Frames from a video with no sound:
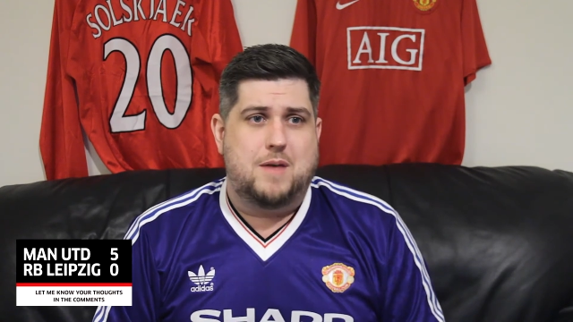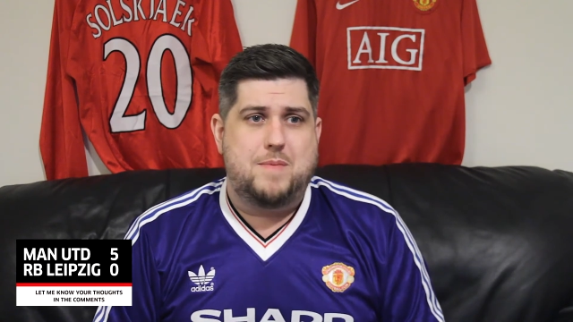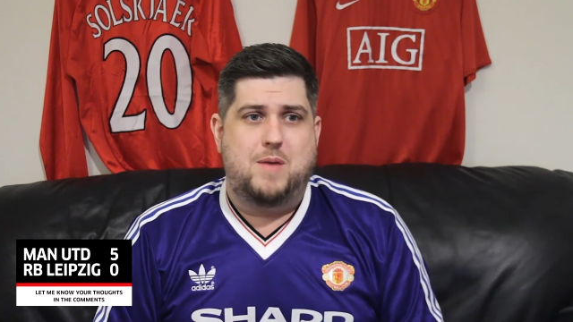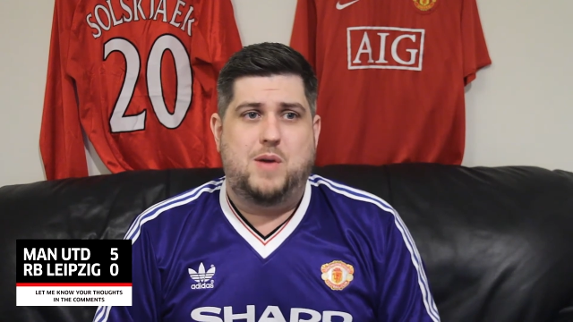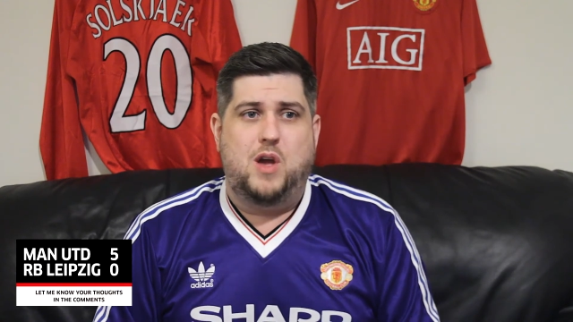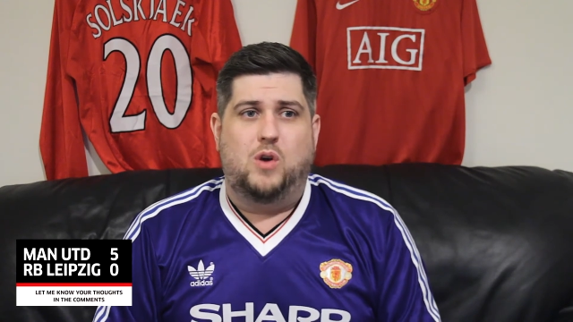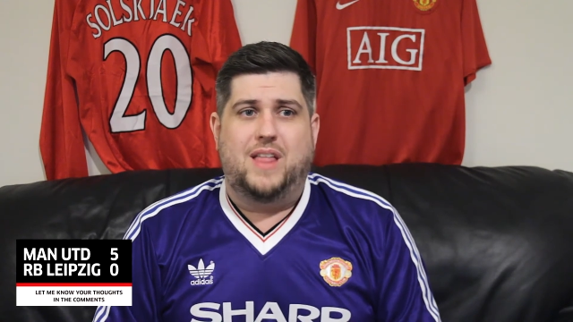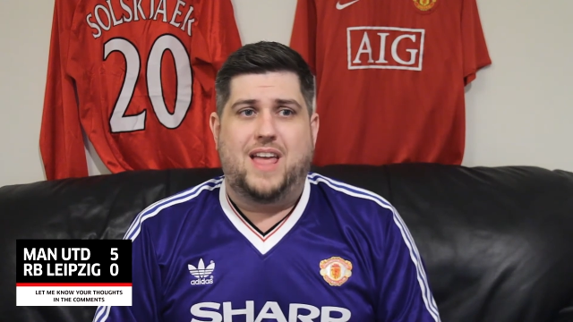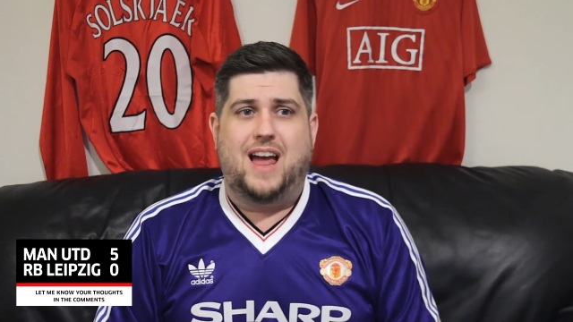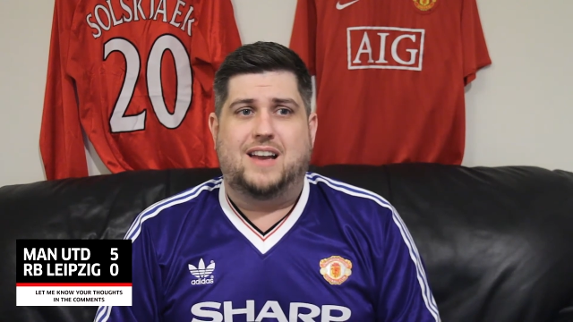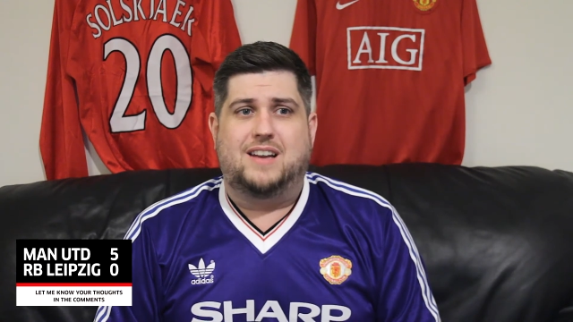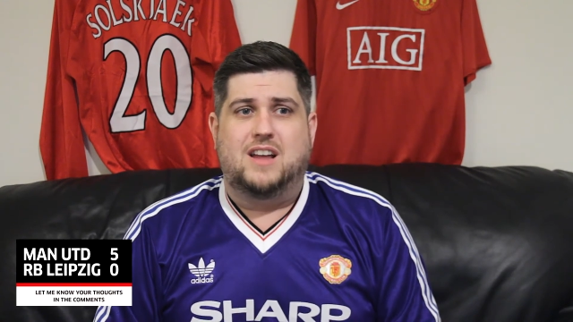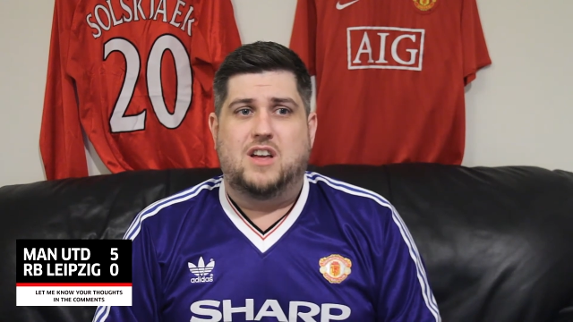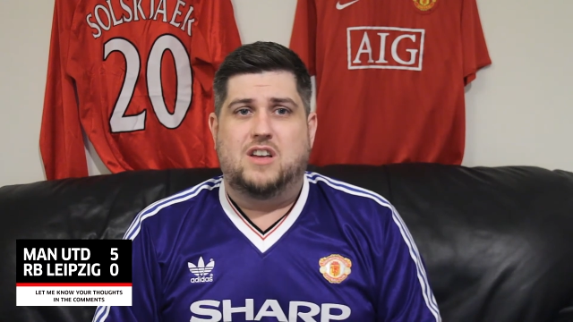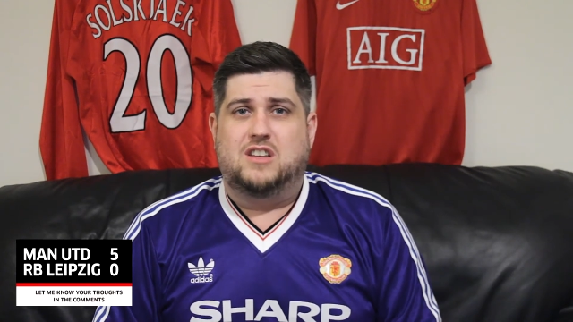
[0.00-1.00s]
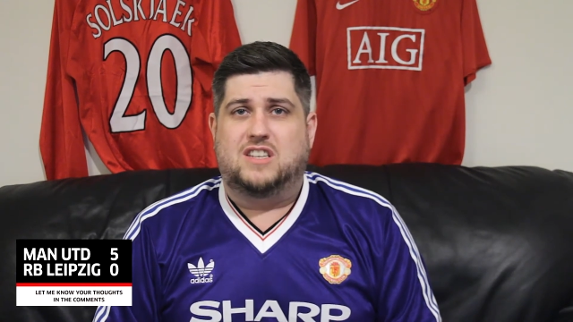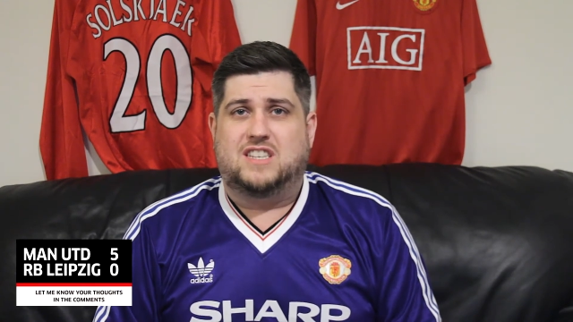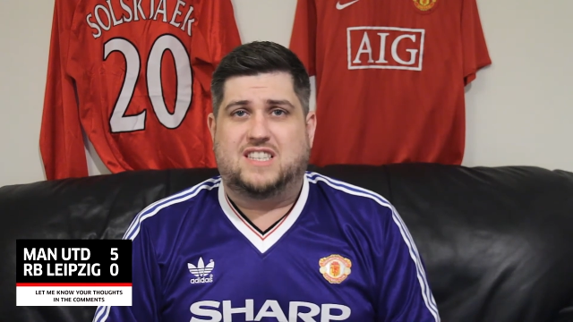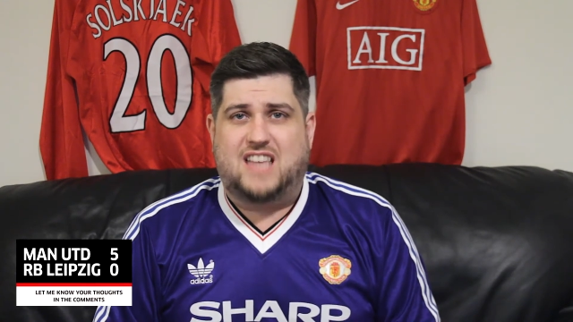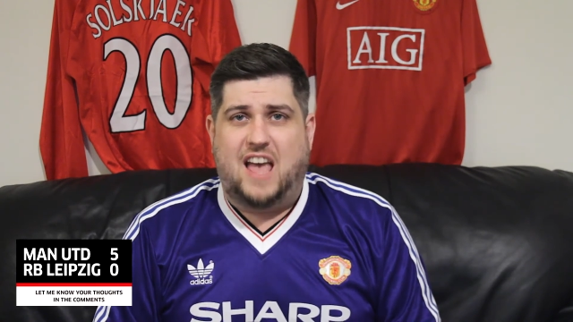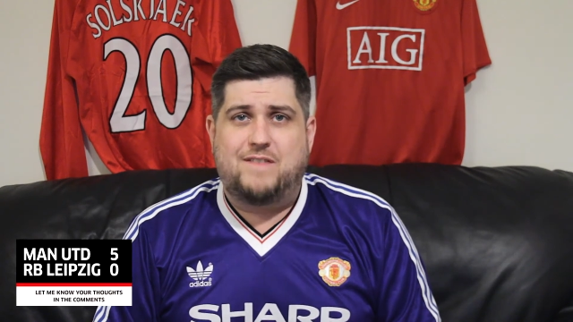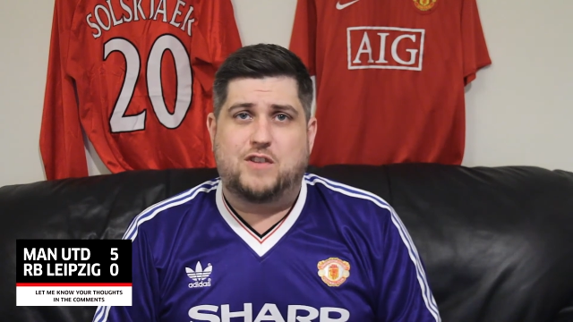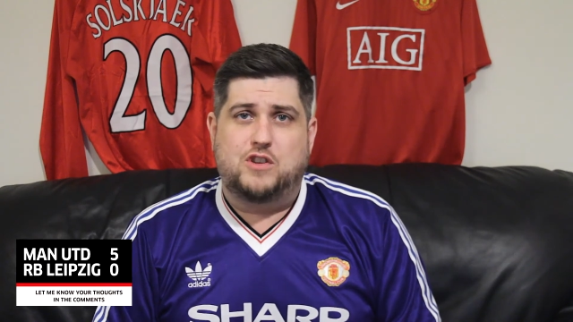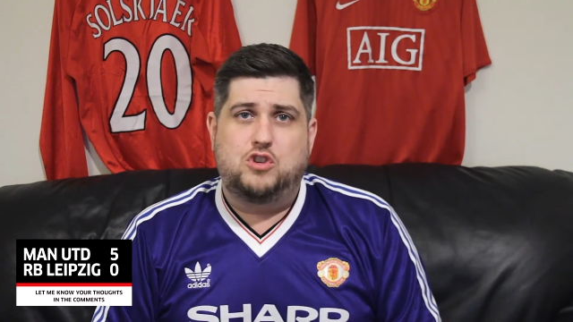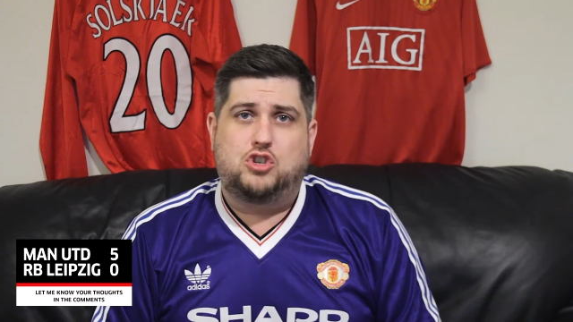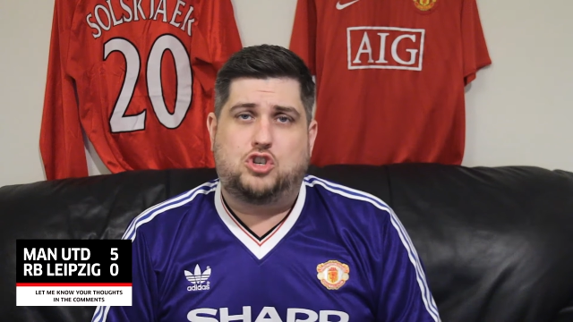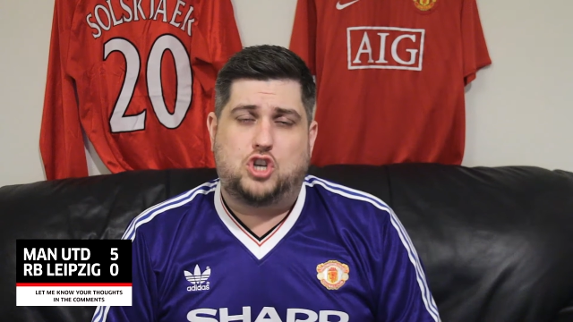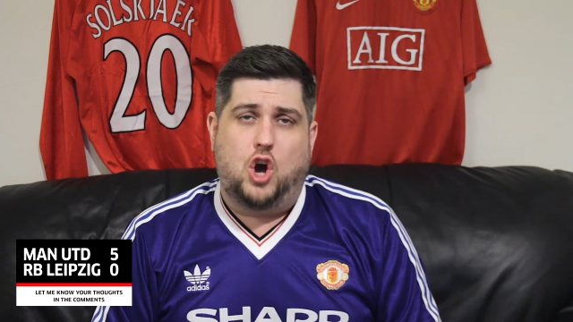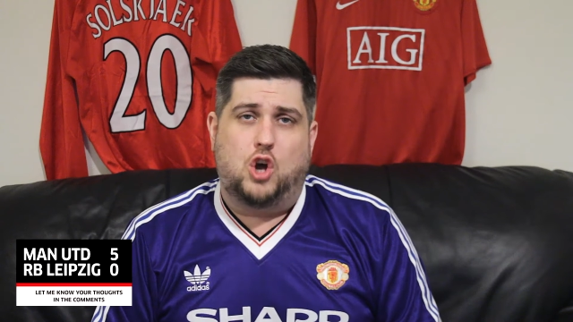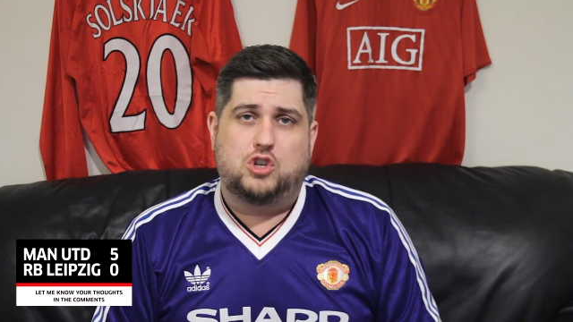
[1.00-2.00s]
I mean, we only had seven
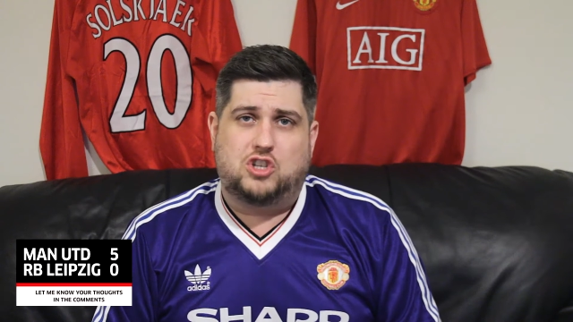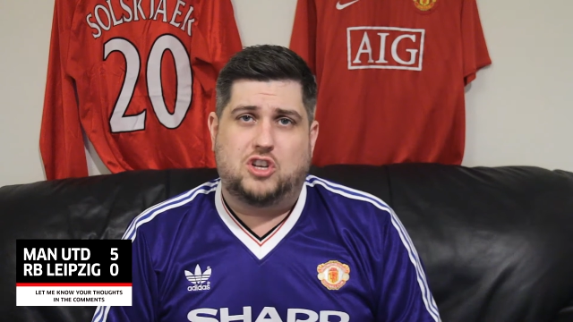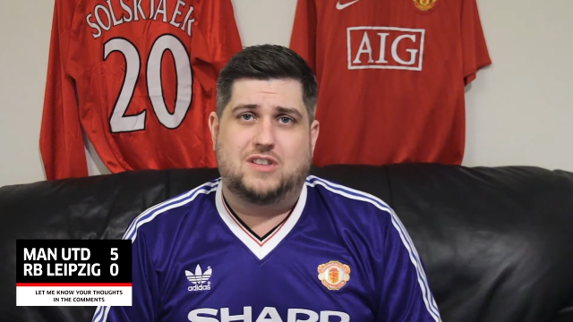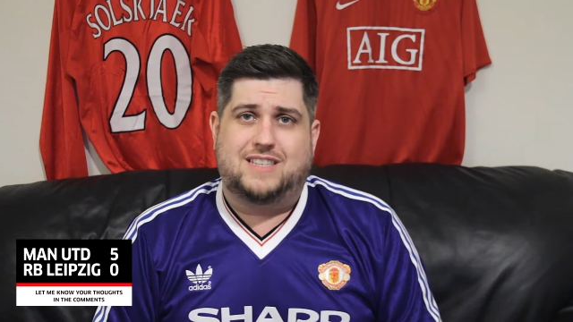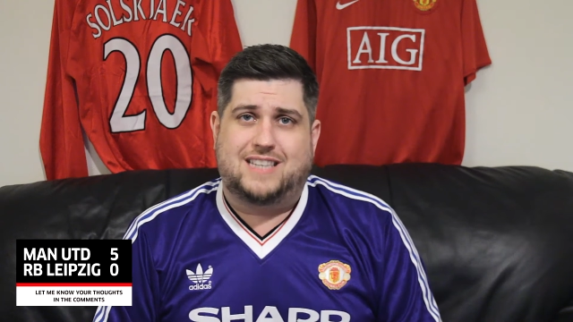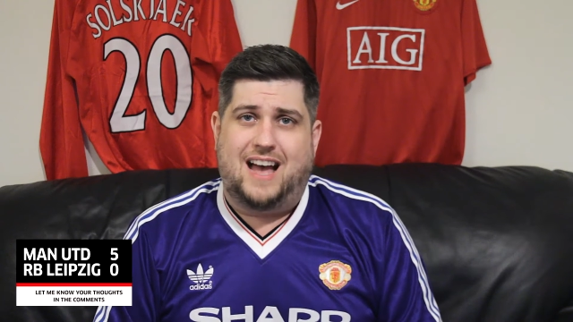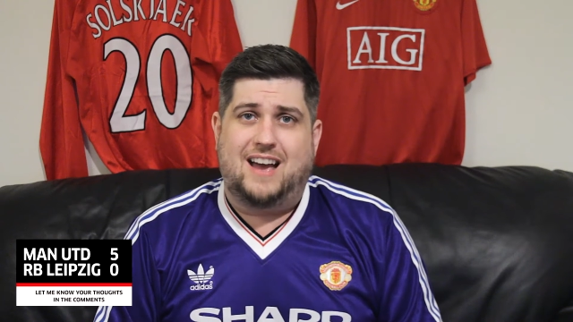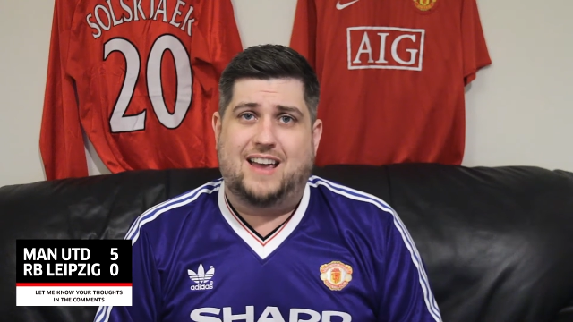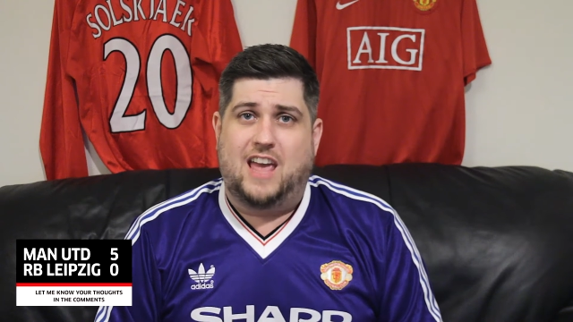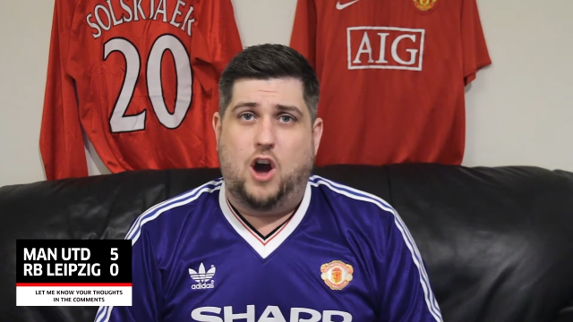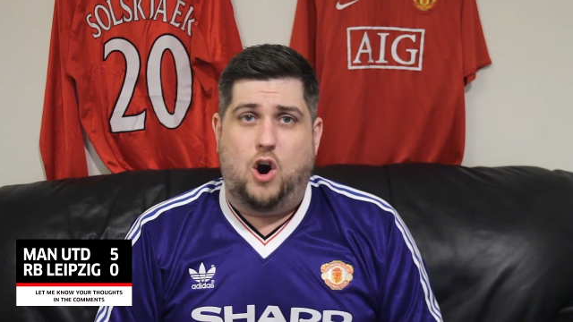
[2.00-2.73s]
shots on target